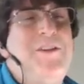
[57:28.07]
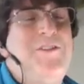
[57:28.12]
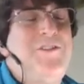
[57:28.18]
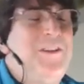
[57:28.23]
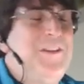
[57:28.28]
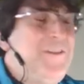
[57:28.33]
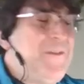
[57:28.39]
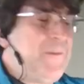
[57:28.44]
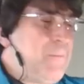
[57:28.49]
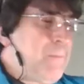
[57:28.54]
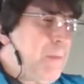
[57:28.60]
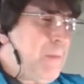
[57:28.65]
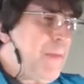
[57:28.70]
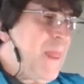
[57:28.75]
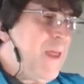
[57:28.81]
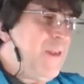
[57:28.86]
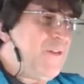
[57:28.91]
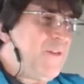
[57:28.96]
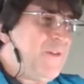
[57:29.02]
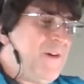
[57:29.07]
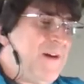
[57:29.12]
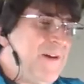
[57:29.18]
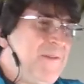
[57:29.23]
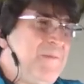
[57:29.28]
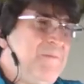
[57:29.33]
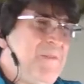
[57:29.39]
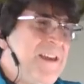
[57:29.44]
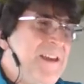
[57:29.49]
this kid is like, yeah, I've
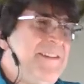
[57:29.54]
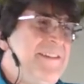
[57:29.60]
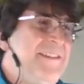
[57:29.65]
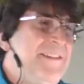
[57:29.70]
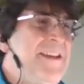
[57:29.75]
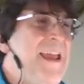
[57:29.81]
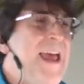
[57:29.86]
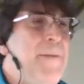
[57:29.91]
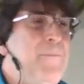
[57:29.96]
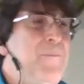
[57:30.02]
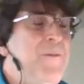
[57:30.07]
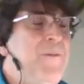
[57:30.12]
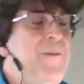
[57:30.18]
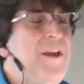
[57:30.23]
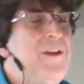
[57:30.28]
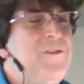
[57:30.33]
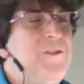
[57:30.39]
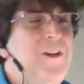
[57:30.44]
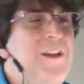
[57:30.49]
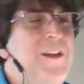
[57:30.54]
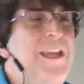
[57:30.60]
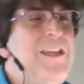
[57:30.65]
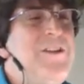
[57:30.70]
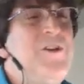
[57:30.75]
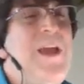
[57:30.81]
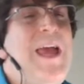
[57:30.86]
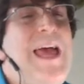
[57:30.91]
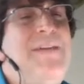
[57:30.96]
seen that one before. And I
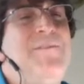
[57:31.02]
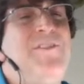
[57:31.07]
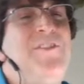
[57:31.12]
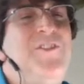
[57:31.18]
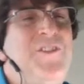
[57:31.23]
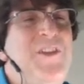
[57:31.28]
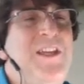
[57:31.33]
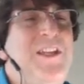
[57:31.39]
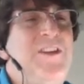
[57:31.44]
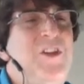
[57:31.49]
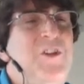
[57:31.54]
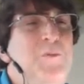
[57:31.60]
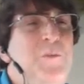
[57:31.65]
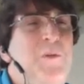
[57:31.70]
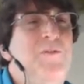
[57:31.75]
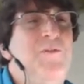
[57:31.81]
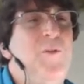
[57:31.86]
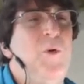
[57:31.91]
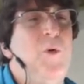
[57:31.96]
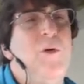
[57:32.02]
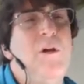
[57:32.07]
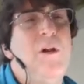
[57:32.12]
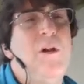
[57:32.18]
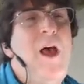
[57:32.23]
finally lost my patience.